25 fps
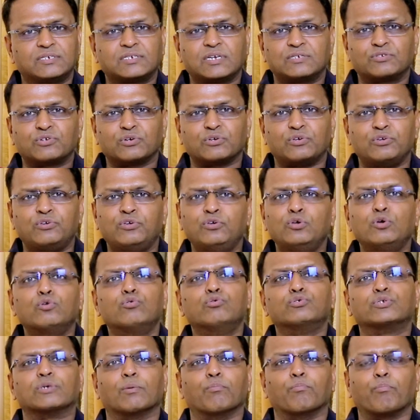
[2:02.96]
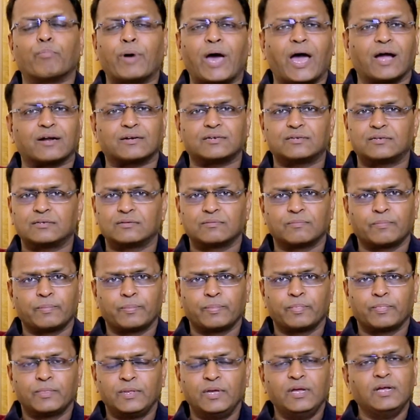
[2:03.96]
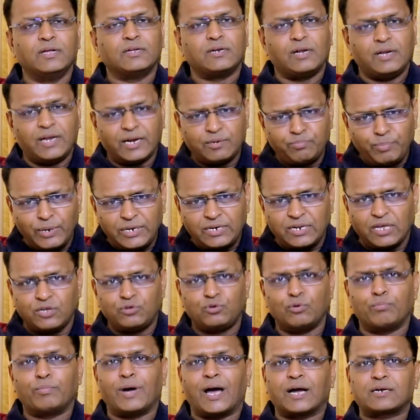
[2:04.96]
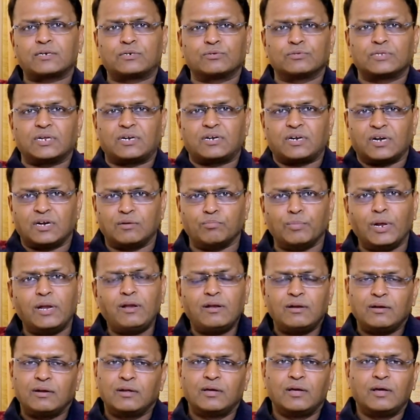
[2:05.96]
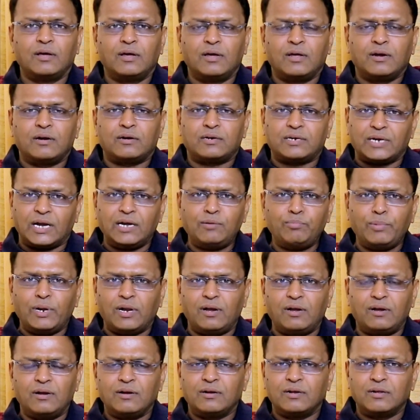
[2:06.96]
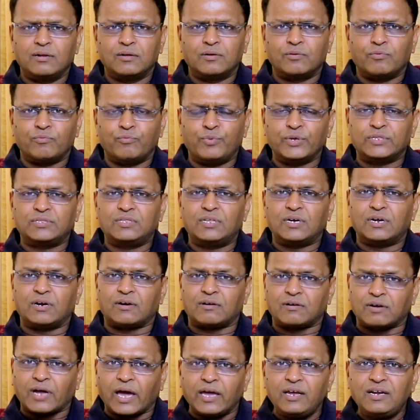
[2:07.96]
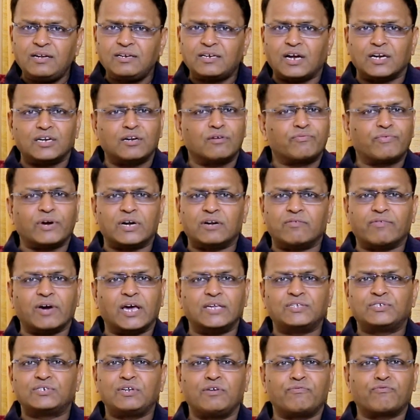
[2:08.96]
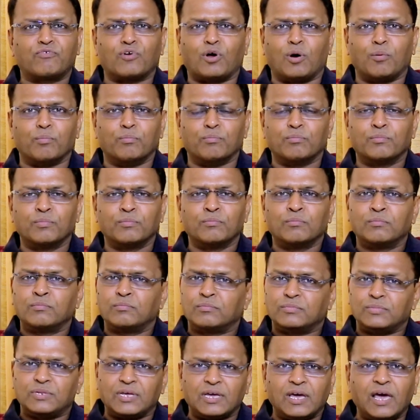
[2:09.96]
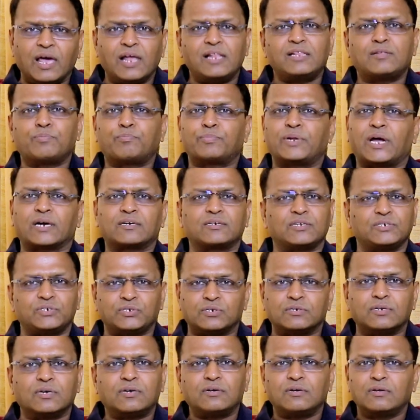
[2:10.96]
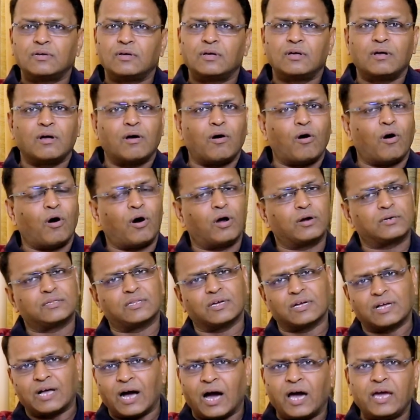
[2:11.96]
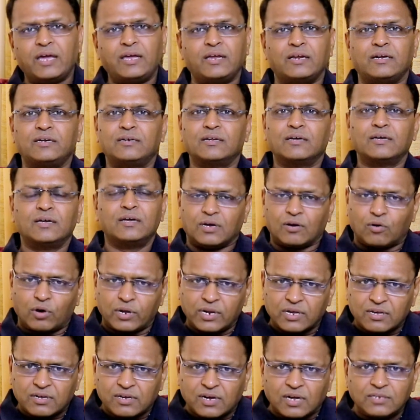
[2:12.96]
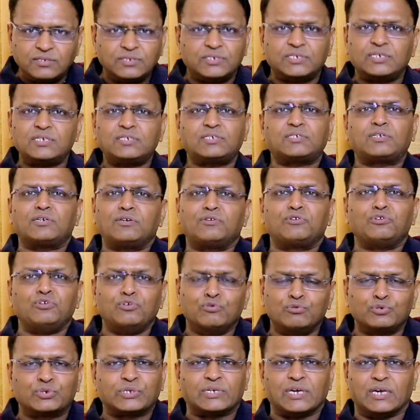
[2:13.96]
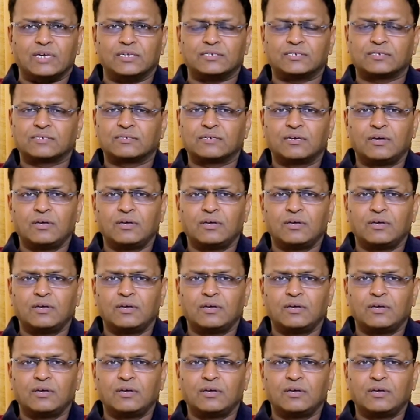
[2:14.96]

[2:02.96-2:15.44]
has a huge impact. Let me take you back to the Treadmill. Treadmill, with the right kind of advisory from the health practitioner or the guide on a consistent usage,